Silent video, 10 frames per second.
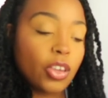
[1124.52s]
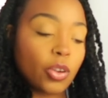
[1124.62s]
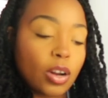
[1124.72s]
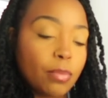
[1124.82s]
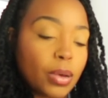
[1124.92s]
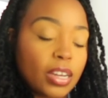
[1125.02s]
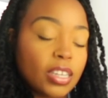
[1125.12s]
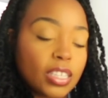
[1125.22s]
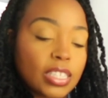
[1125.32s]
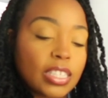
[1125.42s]
your
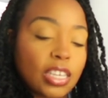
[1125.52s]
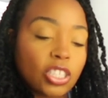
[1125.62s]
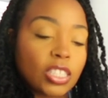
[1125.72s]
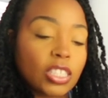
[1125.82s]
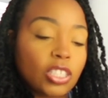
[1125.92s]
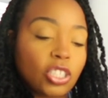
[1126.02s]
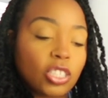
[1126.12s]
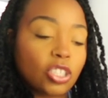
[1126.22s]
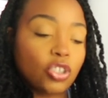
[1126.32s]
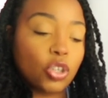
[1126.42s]
abundance like just
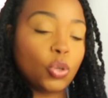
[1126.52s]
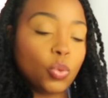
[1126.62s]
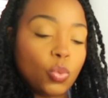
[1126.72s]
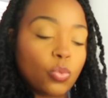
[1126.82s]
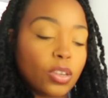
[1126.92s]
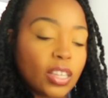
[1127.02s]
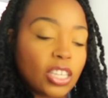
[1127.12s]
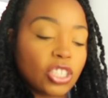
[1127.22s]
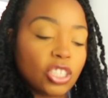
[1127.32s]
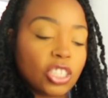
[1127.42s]
just new
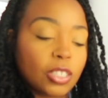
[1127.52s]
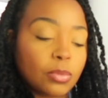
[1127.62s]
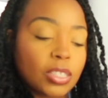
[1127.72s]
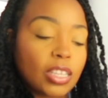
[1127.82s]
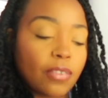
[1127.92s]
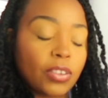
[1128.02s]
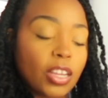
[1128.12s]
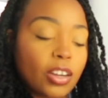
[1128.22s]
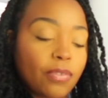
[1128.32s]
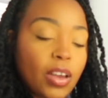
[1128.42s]
relationships i feel
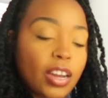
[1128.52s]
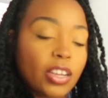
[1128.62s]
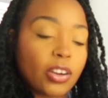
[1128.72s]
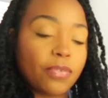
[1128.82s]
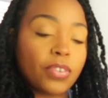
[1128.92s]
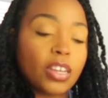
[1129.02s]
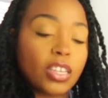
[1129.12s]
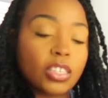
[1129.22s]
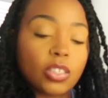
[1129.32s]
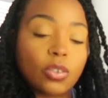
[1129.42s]
like you're finding your
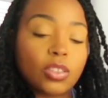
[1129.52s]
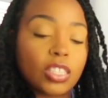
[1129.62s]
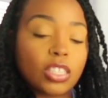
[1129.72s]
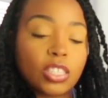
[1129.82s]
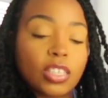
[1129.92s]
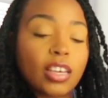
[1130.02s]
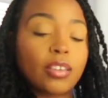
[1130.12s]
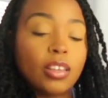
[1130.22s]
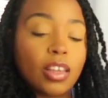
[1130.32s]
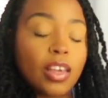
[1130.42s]
footing so this is yeah
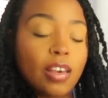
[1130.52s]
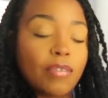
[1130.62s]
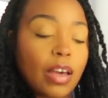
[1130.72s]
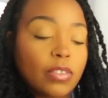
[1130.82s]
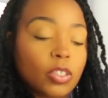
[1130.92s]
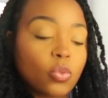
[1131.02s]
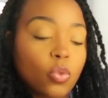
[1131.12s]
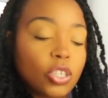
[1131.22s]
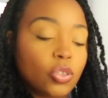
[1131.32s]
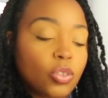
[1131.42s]
five of
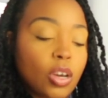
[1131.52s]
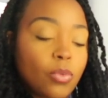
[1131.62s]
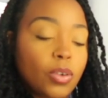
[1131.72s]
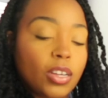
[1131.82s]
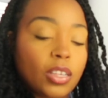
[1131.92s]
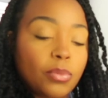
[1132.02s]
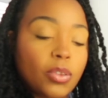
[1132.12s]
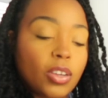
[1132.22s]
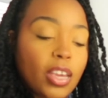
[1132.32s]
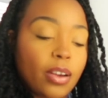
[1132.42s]
swords you don't want to
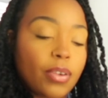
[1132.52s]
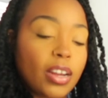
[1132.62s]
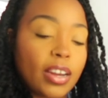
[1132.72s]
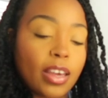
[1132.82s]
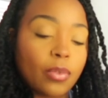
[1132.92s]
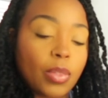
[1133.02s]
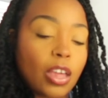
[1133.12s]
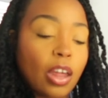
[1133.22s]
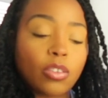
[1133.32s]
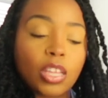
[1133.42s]
communicate right now i
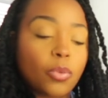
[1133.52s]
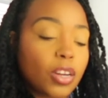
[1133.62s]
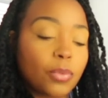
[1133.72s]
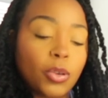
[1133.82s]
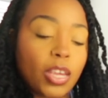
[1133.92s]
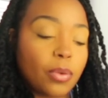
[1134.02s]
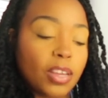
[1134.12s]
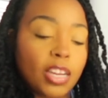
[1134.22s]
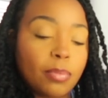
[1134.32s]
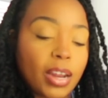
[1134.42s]
don't think you want to communicate with
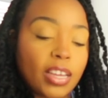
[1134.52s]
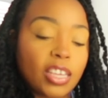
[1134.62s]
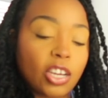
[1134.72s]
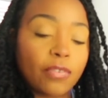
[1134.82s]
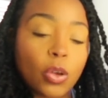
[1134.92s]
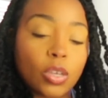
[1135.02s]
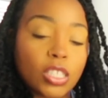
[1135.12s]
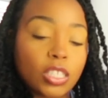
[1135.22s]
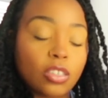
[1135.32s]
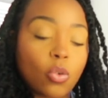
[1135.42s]
anybody yeah, you're
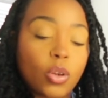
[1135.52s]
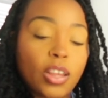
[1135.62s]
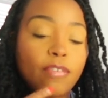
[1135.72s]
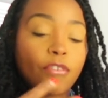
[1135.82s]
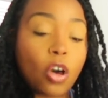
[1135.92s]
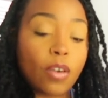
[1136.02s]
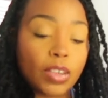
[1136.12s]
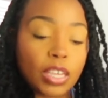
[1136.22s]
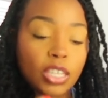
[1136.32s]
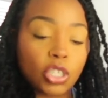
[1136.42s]
focusing on
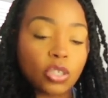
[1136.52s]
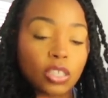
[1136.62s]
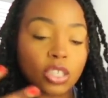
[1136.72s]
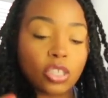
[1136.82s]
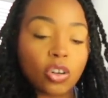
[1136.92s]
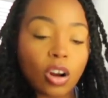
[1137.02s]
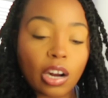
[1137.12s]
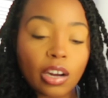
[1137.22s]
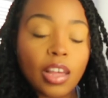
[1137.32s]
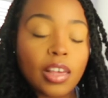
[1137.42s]
evolving into the
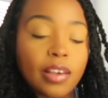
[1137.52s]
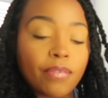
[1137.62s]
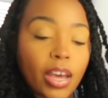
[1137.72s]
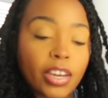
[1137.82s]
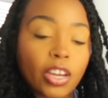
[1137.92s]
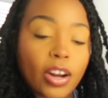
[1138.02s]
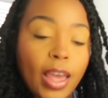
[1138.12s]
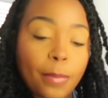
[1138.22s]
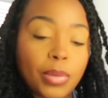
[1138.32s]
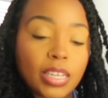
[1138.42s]
star finding your
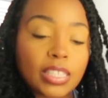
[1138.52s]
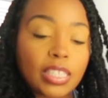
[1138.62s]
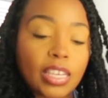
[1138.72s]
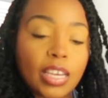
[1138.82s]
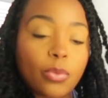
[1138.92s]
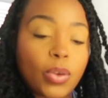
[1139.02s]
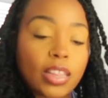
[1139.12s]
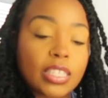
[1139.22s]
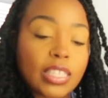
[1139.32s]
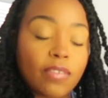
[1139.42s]
happiness again we
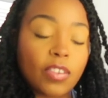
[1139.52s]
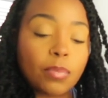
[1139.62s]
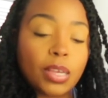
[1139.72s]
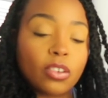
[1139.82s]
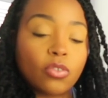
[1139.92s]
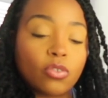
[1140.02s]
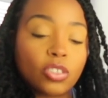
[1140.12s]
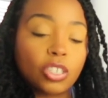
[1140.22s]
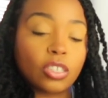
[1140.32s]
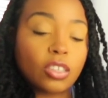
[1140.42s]
got the seven of
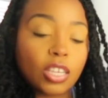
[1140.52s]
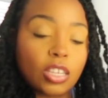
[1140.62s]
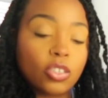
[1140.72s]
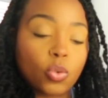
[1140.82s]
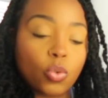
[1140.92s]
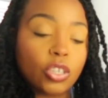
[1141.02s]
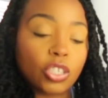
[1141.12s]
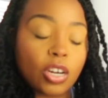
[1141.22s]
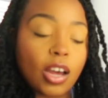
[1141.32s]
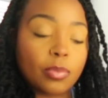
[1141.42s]
pentacles you're looking towards
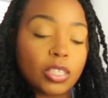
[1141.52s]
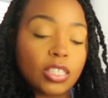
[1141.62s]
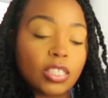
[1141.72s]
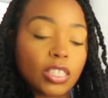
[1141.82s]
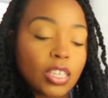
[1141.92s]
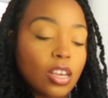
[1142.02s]
your options